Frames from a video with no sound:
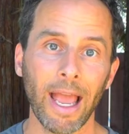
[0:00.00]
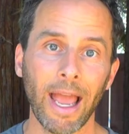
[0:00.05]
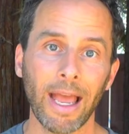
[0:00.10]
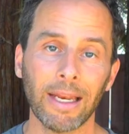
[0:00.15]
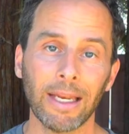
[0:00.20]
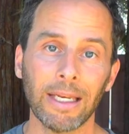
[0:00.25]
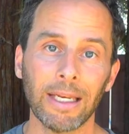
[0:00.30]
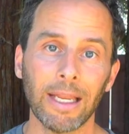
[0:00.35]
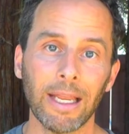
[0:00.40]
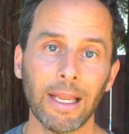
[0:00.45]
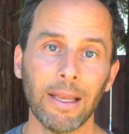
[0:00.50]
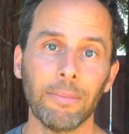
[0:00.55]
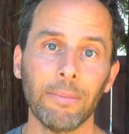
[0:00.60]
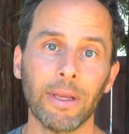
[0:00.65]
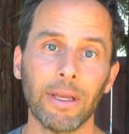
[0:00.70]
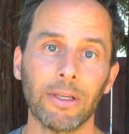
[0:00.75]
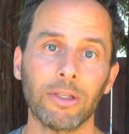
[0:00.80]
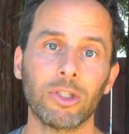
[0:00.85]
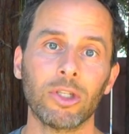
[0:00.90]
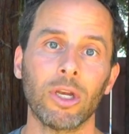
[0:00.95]
and an
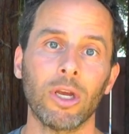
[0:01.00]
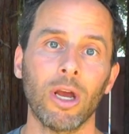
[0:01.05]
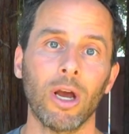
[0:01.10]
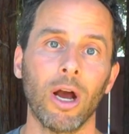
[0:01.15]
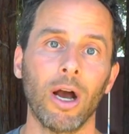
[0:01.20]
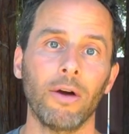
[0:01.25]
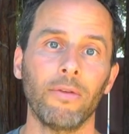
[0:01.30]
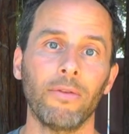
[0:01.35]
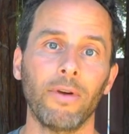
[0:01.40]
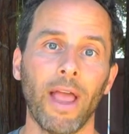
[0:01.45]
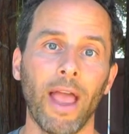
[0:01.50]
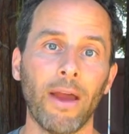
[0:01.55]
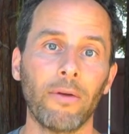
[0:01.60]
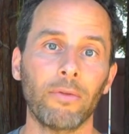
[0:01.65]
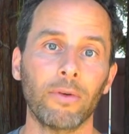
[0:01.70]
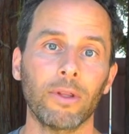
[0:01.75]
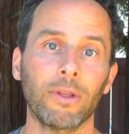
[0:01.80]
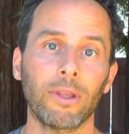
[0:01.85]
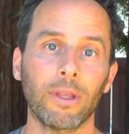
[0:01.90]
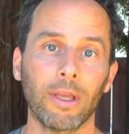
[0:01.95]
image of
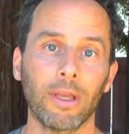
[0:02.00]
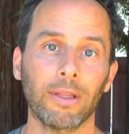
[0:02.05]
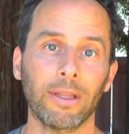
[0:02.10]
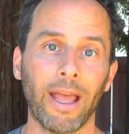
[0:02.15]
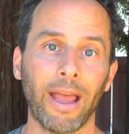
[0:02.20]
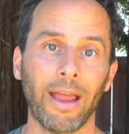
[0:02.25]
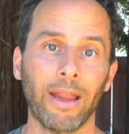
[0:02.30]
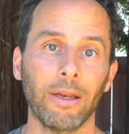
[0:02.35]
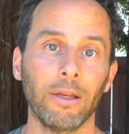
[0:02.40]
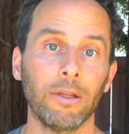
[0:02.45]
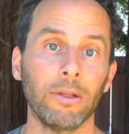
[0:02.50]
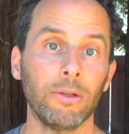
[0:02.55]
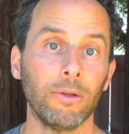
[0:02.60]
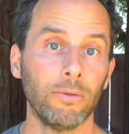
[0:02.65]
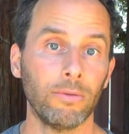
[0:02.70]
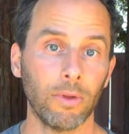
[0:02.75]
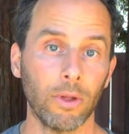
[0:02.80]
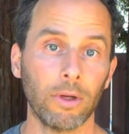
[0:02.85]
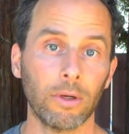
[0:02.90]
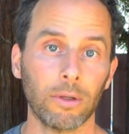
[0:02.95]
everything that
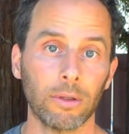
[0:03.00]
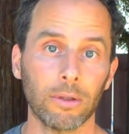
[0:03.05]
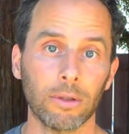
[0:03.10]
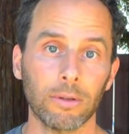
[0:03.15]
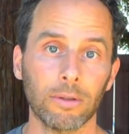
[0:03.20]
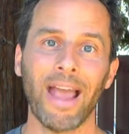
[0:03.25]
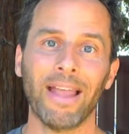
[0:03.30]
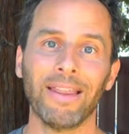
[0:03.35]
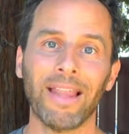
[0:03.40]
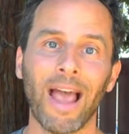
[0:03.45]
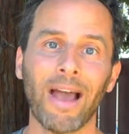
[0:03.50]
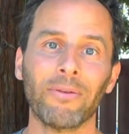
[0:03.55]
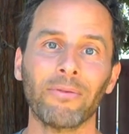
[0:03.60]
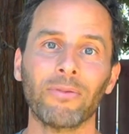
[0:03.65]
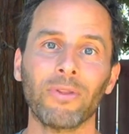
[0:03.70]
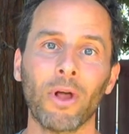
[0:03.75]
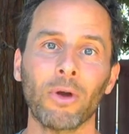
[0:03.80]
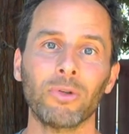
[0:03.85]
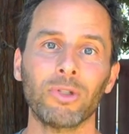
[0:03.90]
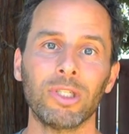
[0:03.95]
you've learned. And that
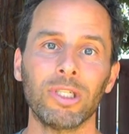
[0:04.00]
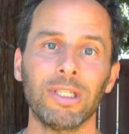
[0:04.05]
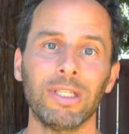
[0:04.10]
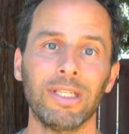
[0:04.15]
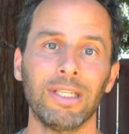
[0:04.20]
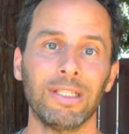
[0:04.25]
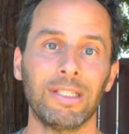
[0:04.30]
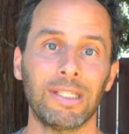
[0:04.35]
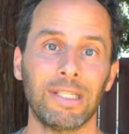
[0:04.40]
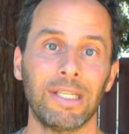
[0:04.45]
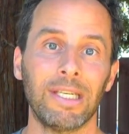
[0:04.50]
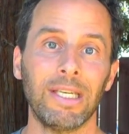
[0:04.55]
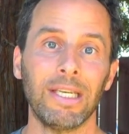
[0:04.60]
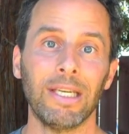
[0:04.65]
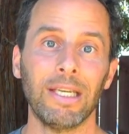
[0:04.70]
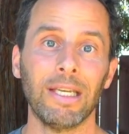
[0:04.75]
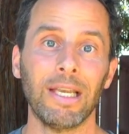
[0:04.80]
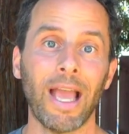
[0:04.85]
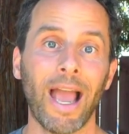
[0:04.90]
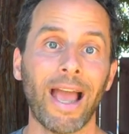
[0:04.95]
flow sheet is
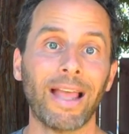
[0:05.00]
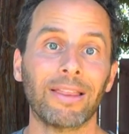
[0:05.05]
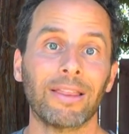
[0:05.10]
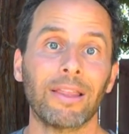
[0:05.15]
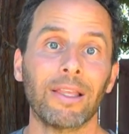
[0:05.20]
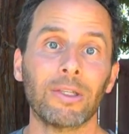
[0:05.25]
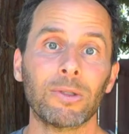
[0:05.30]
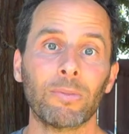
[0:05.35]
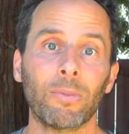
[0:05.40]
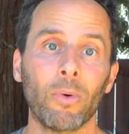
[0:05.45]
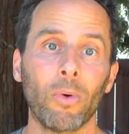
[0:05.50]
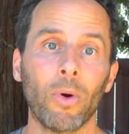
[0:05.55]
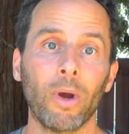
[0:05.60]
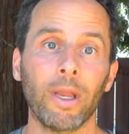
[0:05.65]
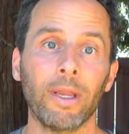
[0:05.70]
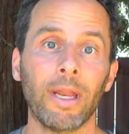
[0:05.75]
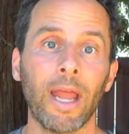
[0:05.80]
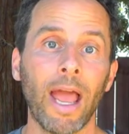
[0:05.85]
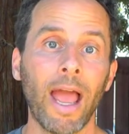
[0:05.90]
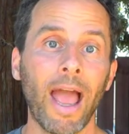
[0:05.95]
key at this
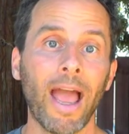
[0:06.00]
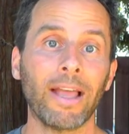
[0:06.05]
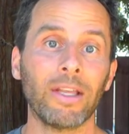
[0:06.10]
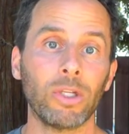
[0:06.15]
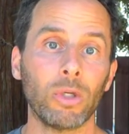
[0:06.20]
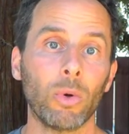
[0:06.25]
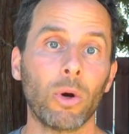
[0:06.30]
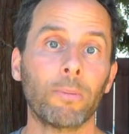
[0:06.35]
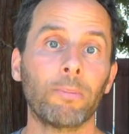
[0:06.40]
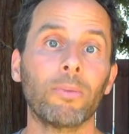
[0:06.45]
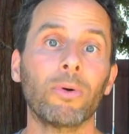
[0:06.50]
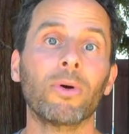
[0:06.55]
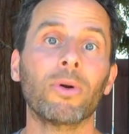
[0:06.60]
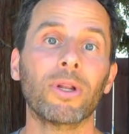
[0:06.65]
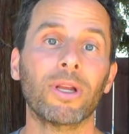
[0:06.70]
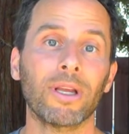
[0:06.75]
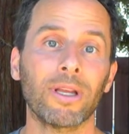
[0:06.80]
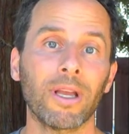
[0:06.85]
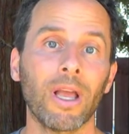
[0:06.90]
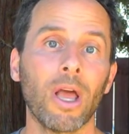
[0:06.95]
point as you are
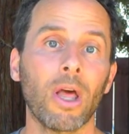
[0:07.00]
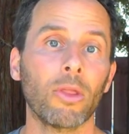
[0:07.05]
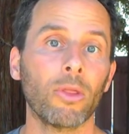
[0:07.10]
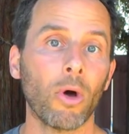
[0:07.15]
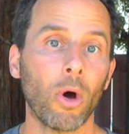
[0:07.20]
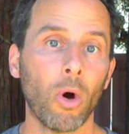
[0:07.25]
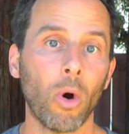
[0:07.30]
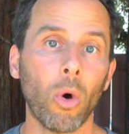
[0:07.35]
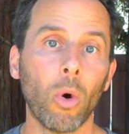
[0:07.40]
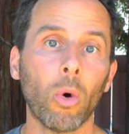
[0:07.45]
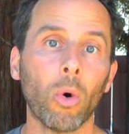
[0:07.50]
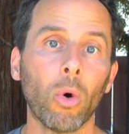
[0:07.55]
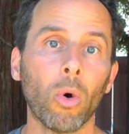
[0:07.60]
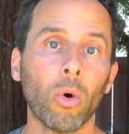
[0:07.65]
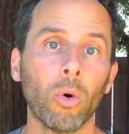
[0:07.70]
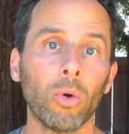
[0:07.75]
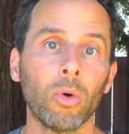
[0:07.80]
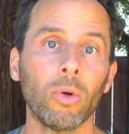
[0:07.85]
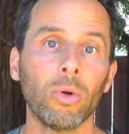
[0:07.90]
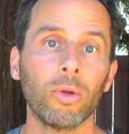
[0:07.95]
putting the
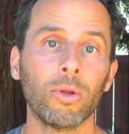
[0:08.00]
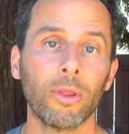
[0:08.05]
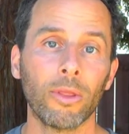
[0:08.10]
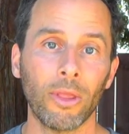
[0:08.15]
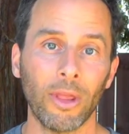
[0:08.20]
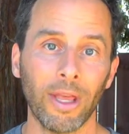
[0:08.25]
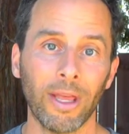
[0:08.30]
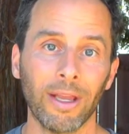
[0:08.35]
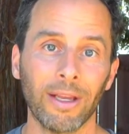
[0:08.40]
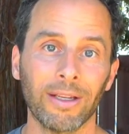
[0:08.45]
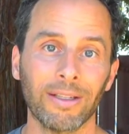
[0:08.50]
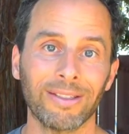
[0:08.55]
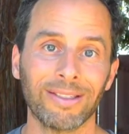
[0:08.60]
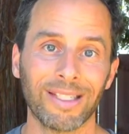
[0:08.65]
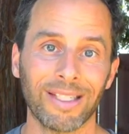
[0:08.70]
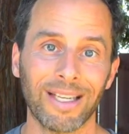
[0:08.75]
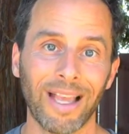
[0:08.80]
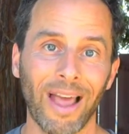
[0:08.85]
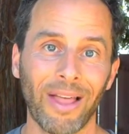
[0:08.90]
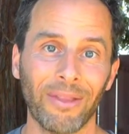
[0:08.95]
whole thing
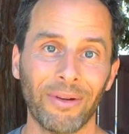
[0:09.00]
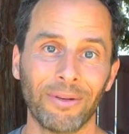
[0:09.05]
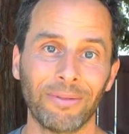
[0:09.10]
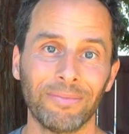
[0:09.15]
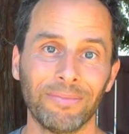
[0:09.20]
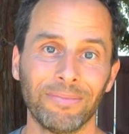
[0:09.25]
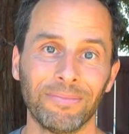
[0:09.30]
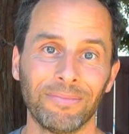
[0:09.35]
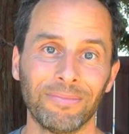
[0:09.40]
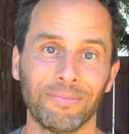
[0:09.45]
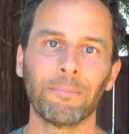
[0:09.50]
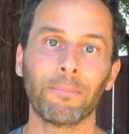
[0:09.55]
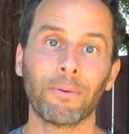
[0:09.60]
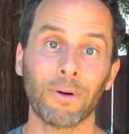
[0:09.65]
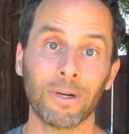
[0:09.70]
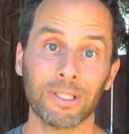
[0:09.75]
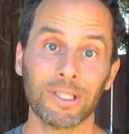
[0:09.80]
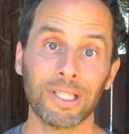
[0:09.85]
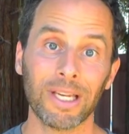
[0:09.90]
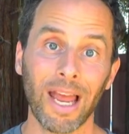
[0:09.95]
together.
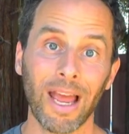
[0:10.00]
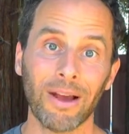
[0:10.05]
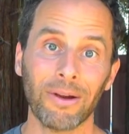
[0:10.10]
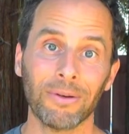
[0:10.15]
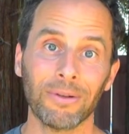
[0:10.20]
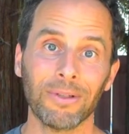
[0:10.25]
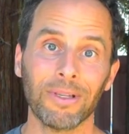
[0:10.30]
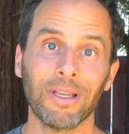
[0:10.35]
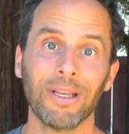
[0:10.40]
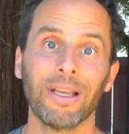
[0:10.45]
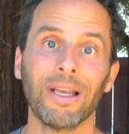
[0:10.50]
Print it out,